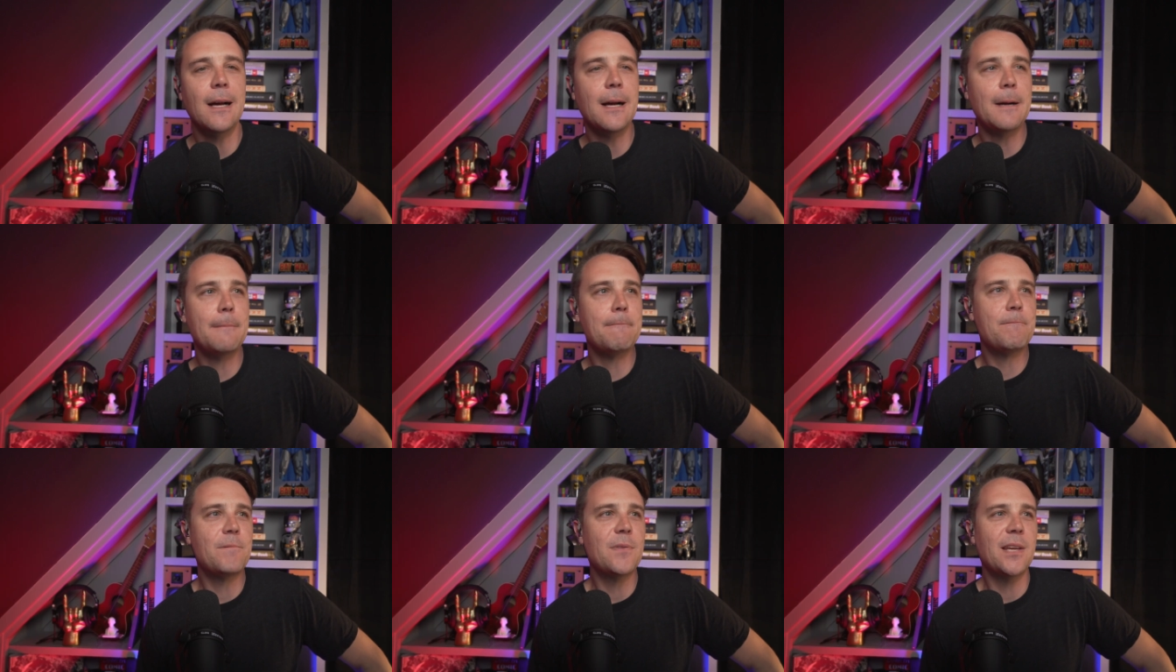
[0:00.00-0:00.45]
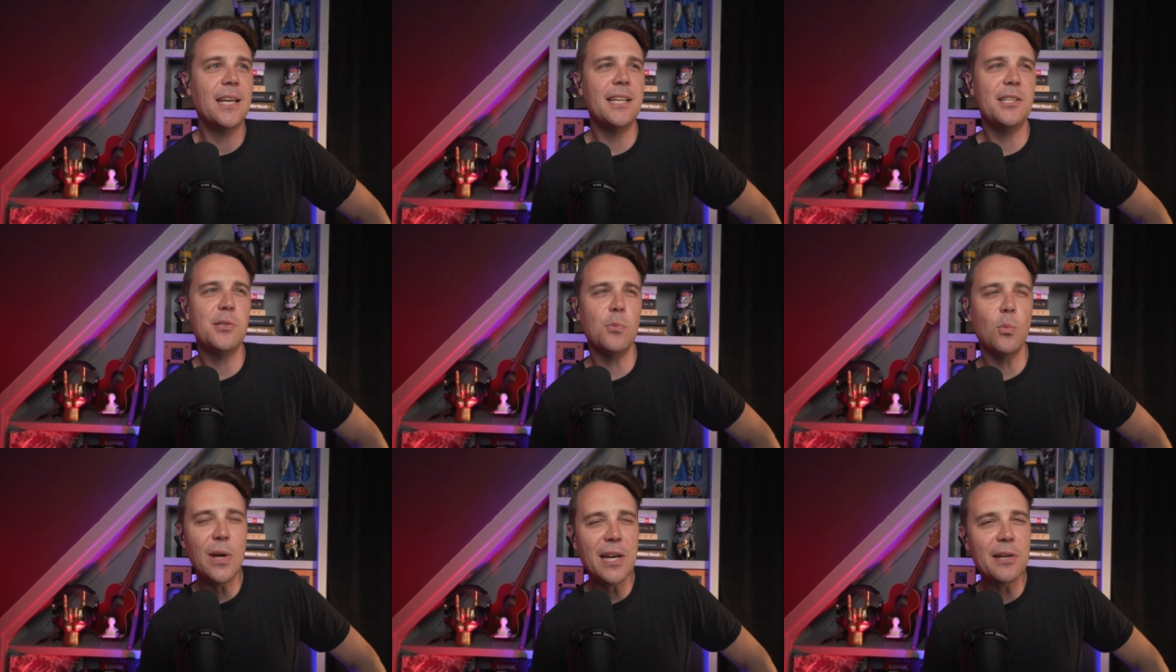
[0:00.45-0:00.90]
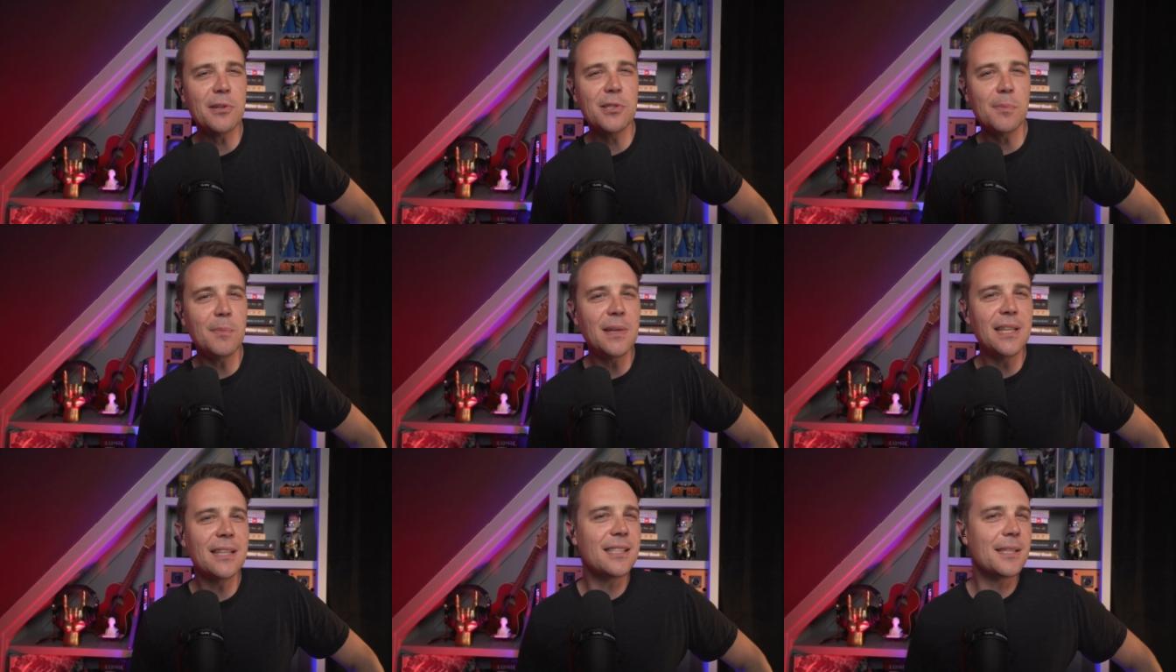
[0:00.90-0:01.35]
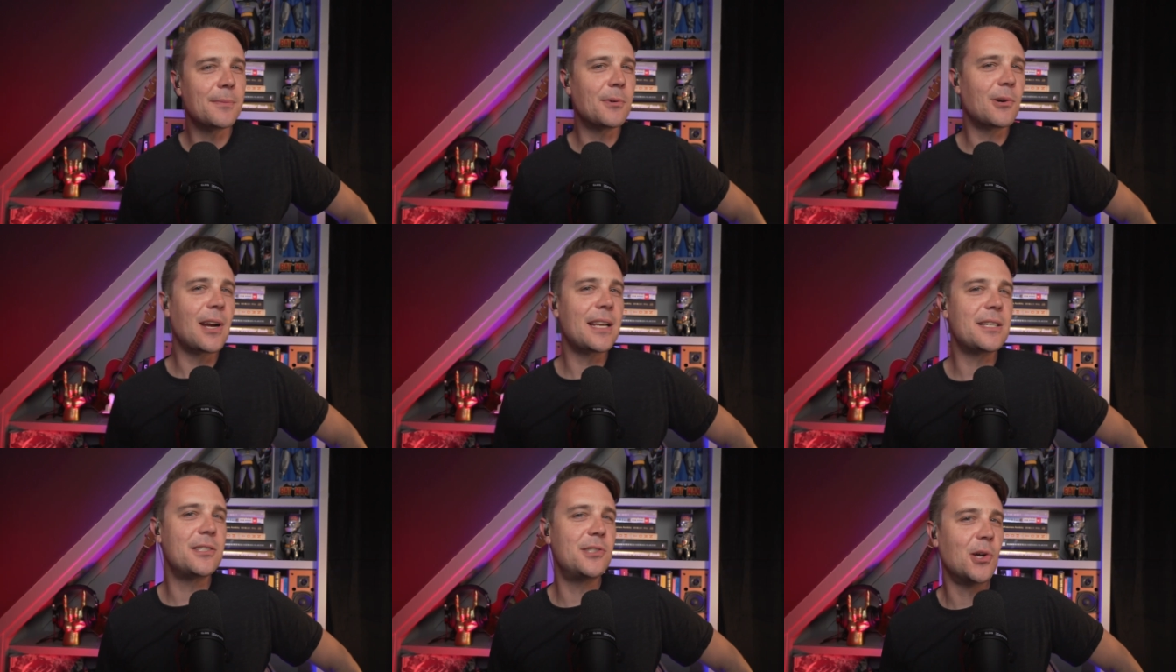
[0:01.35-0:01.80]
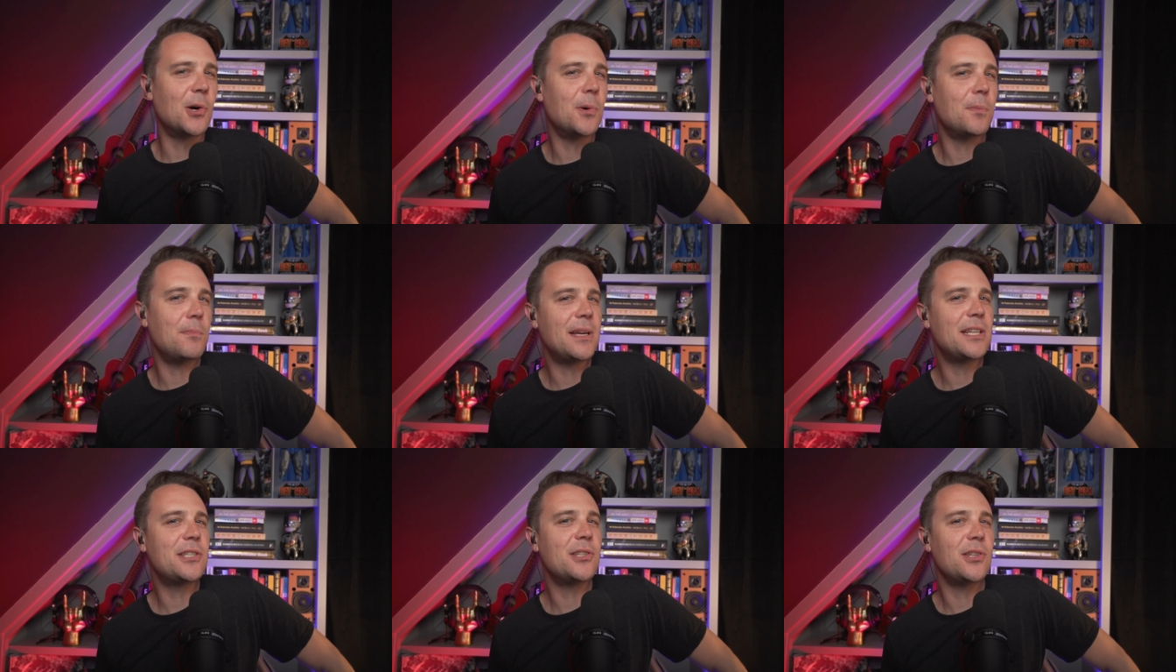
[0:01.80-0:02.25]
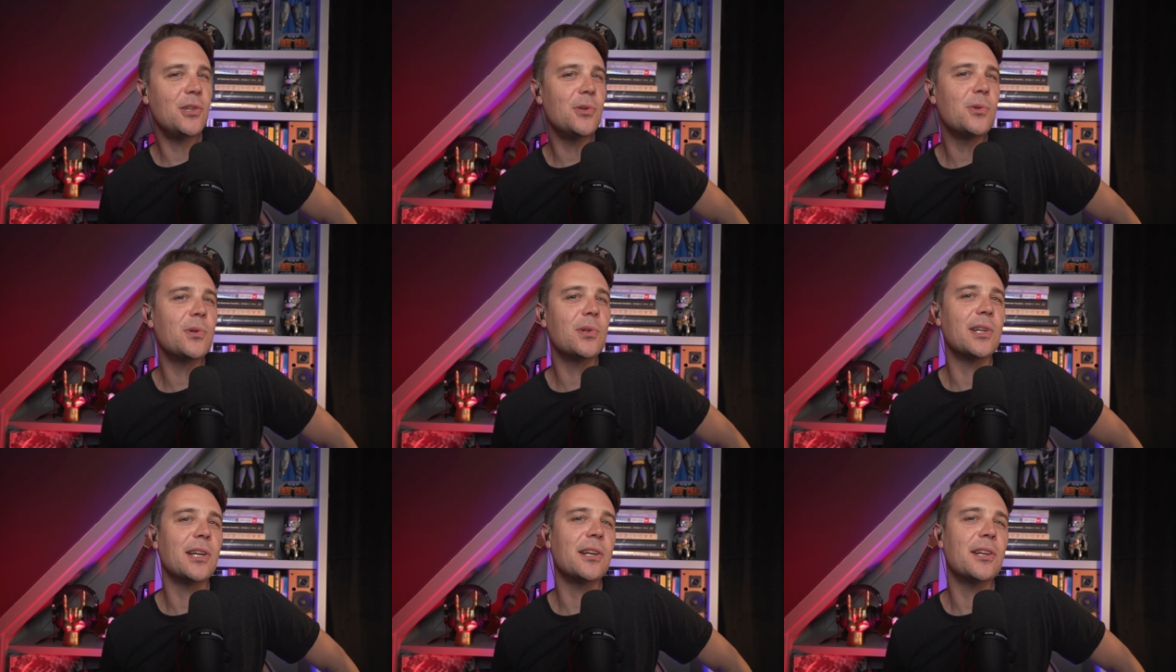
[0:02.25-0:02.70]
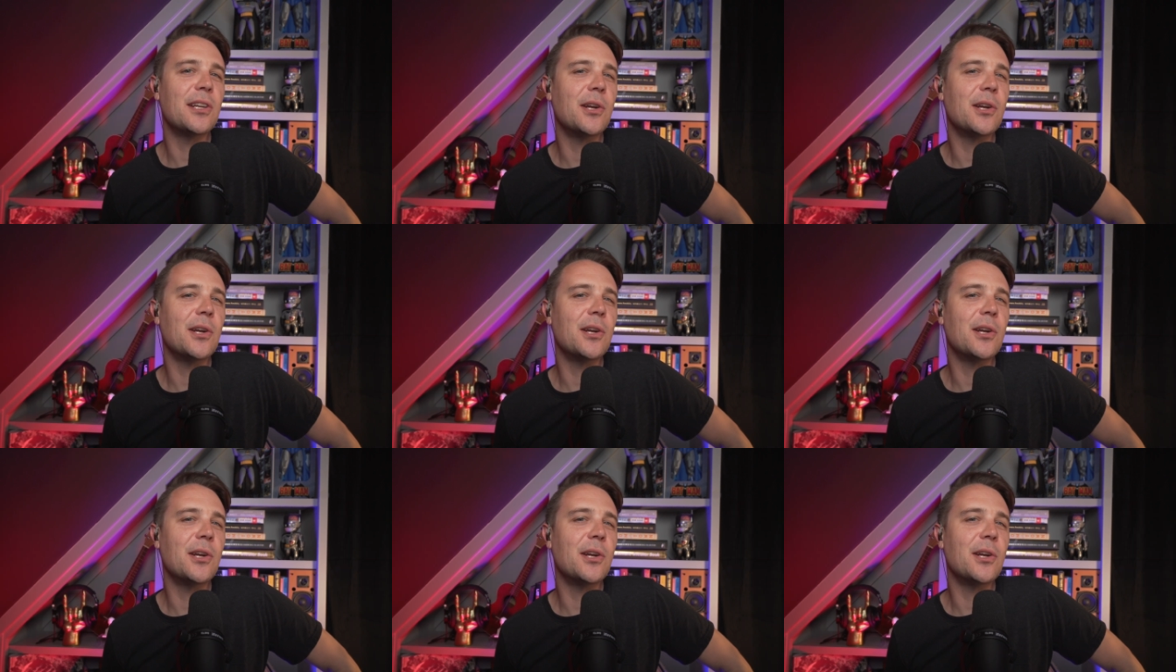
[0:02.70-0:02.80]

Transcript: Um, it's weird to me that Democrats don't mention nuclear.